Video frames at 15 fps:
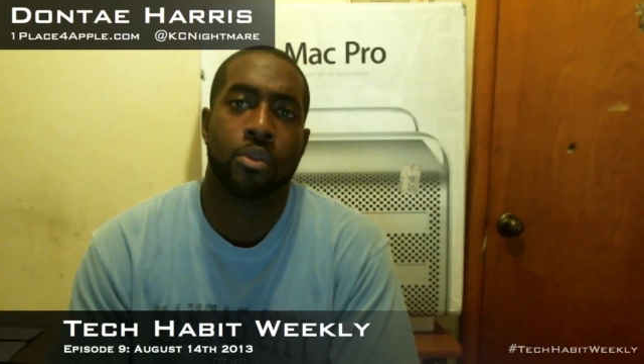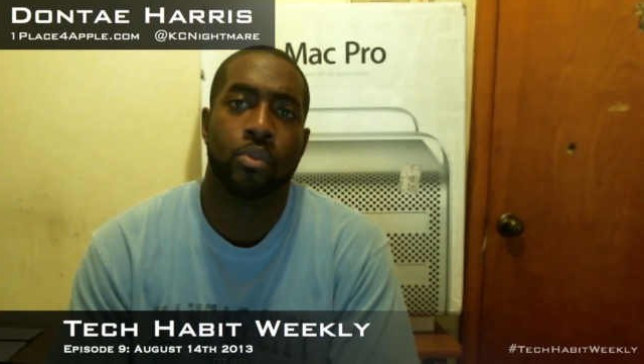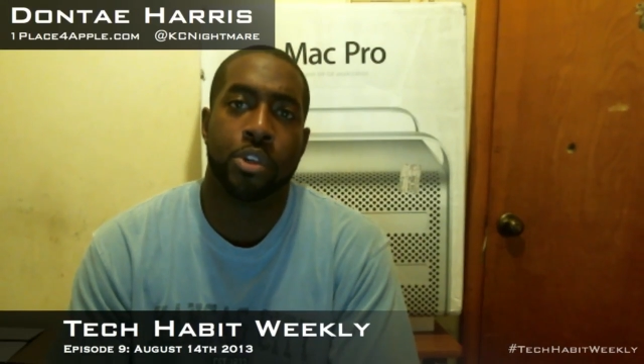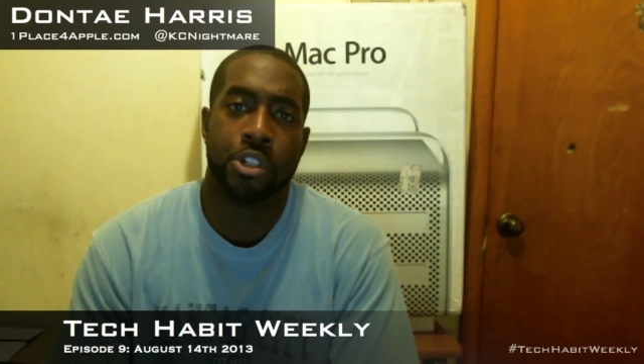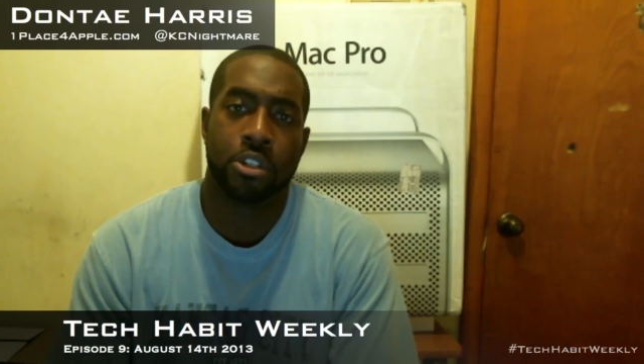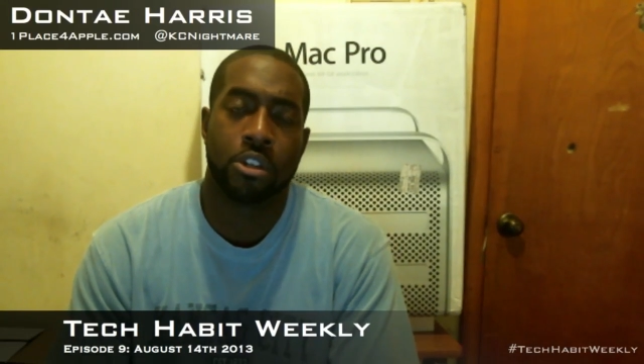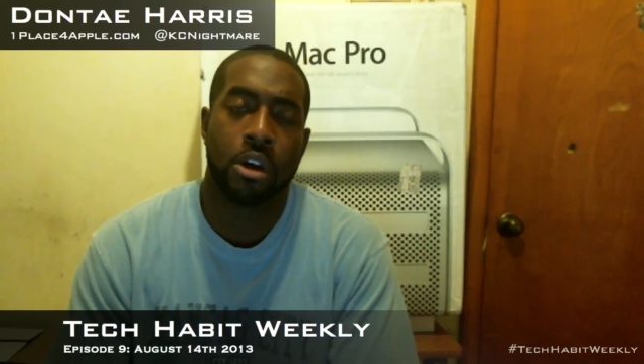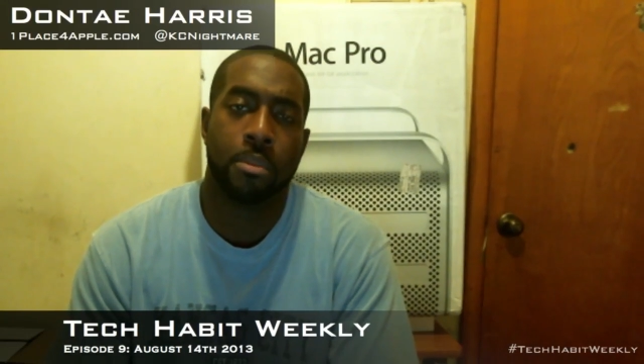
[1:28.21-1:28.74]

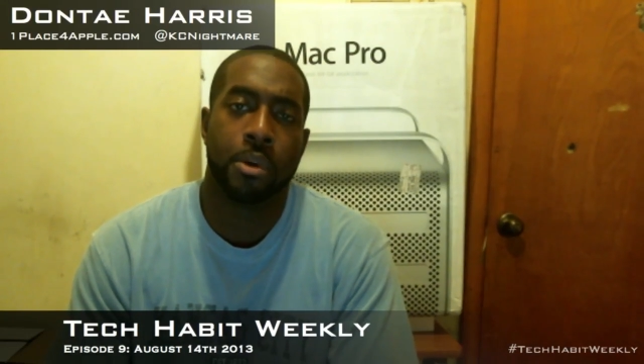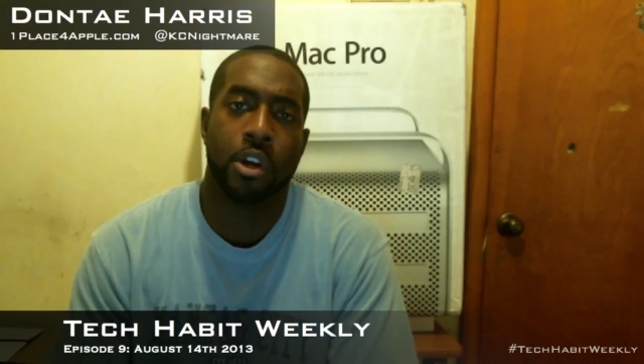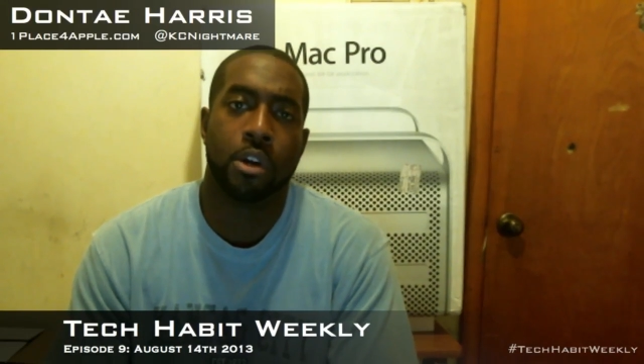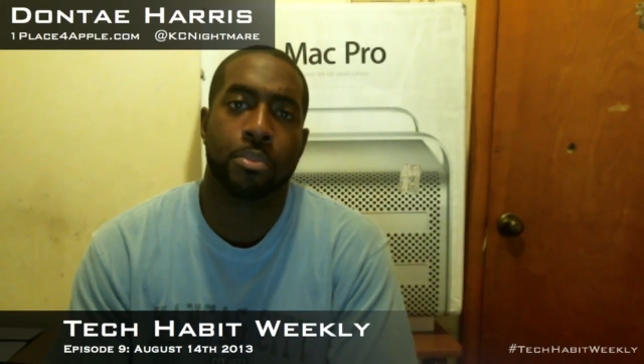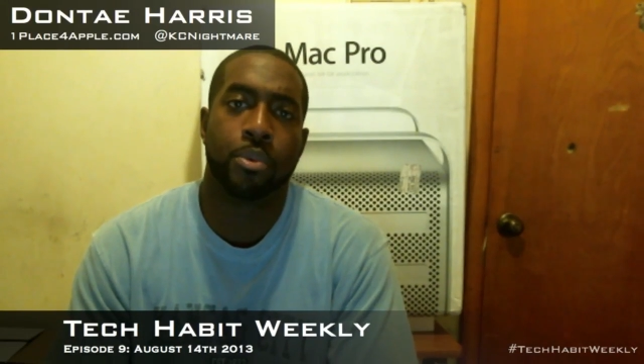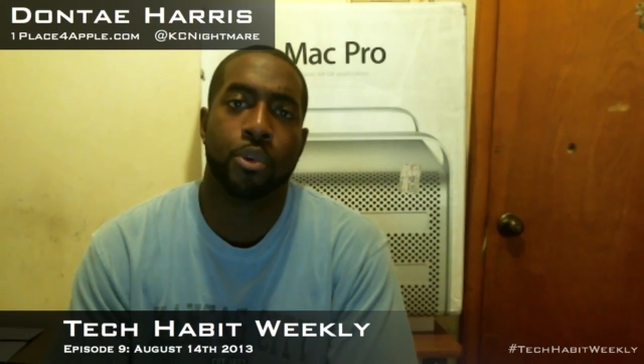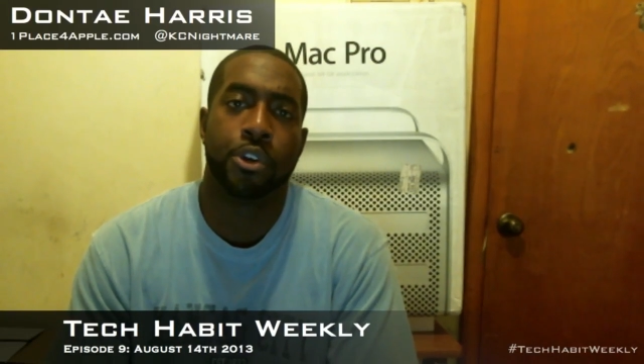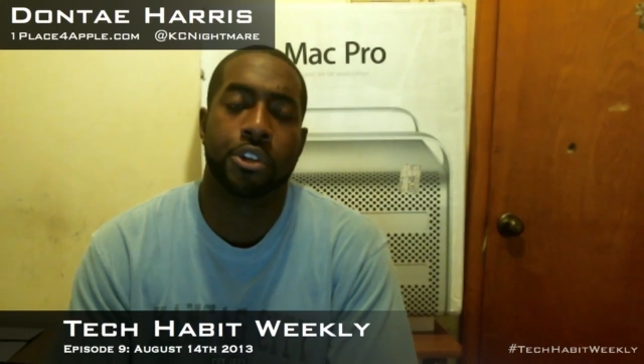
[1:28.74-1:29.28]
which is coming
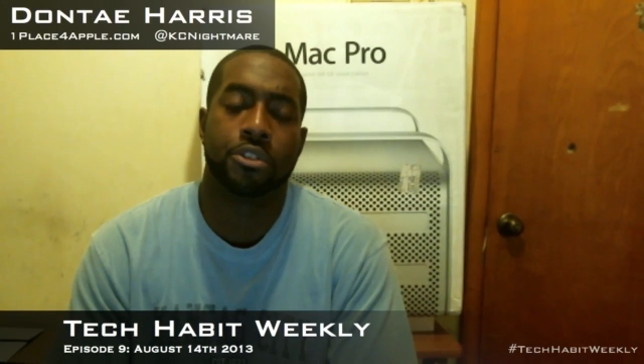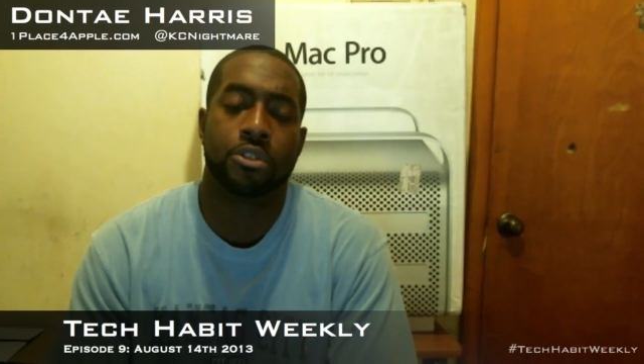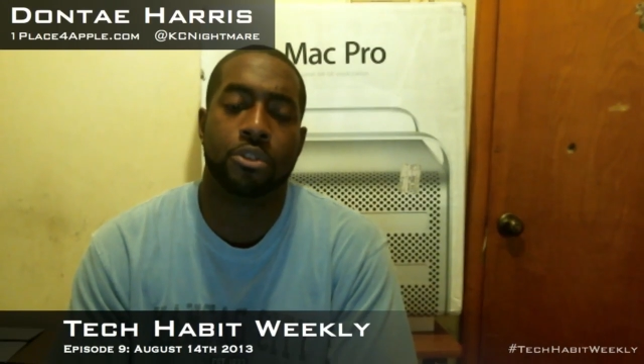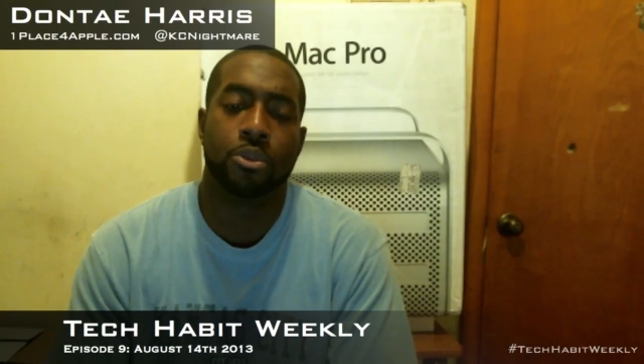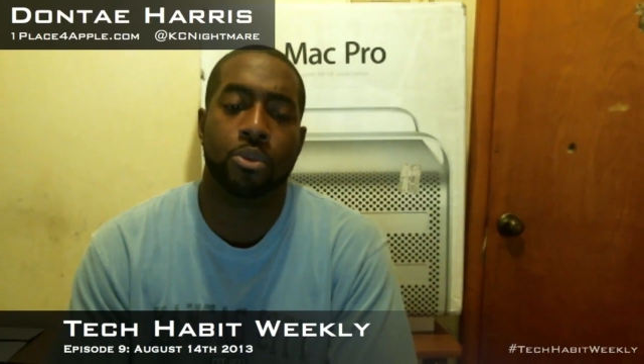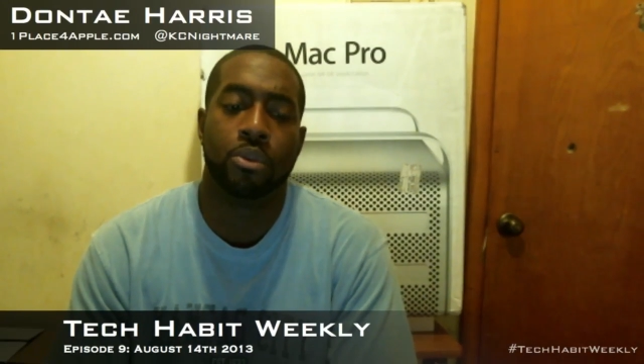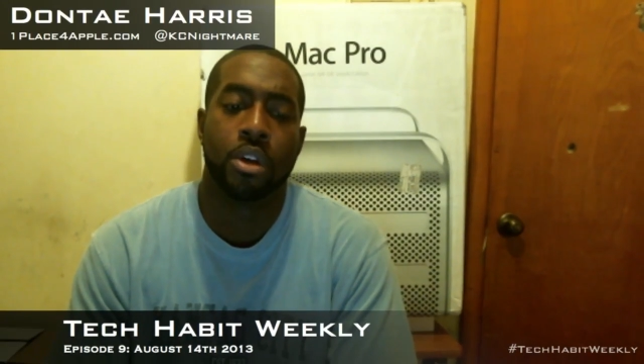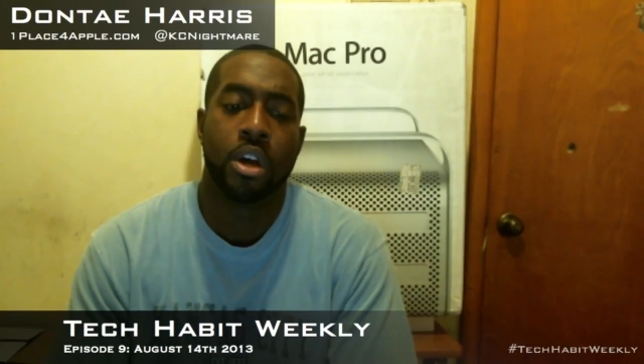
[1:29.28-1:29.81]
up pretty
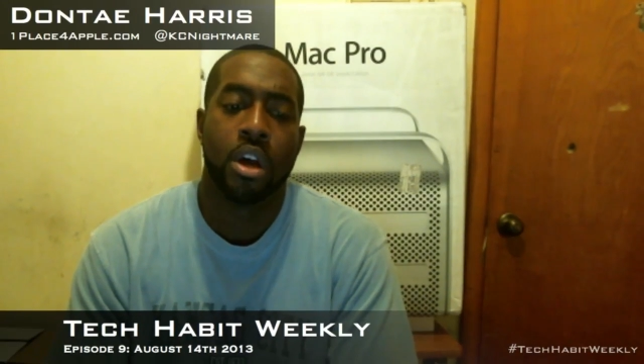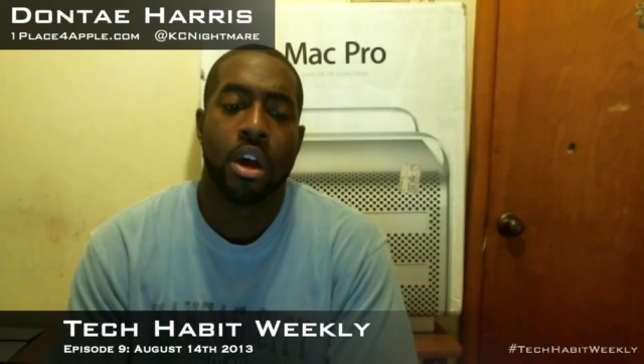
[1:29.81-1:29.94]
soon,